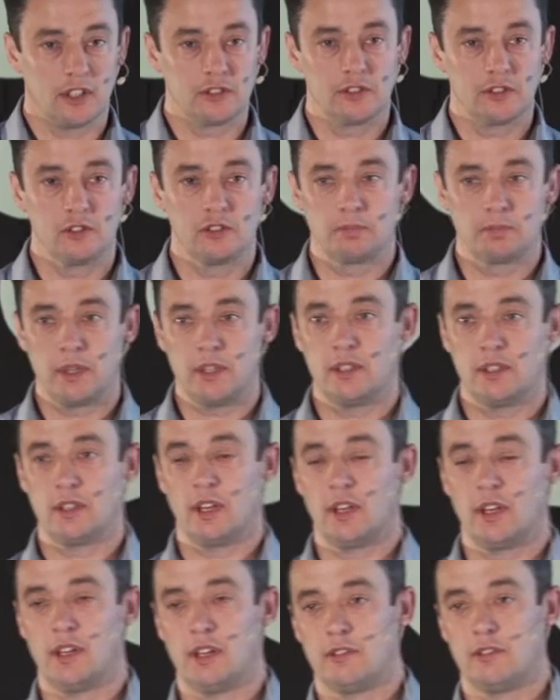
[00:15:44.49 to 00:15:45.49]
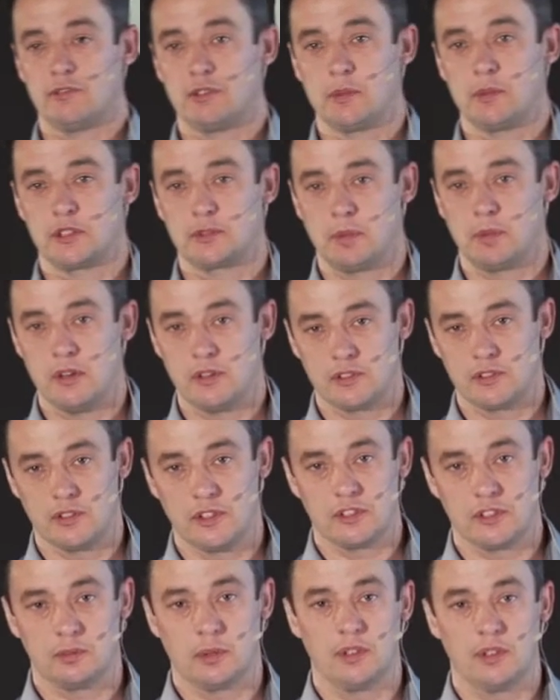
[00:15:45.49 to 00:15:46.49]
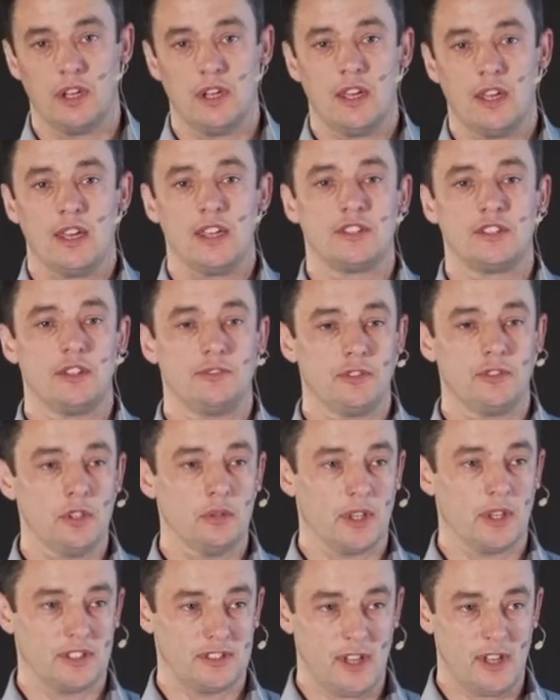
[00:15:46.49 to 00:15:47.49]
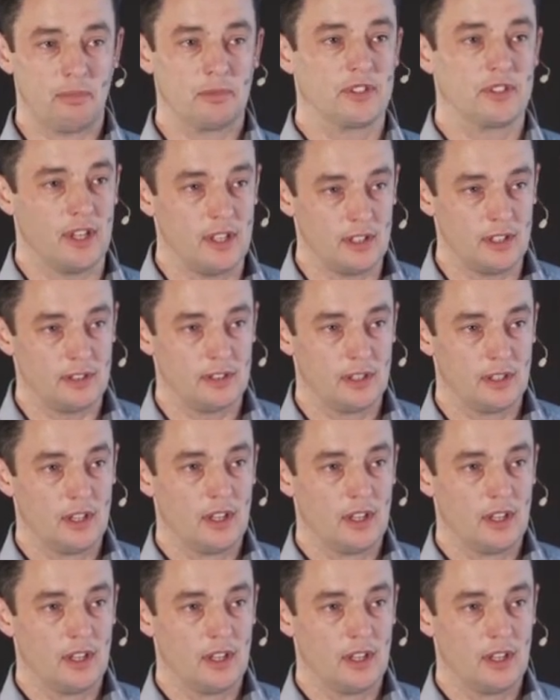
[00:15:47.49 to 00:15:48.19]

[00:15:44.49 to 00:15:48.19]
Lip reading: I do speak from experience on this one, is if you accept it,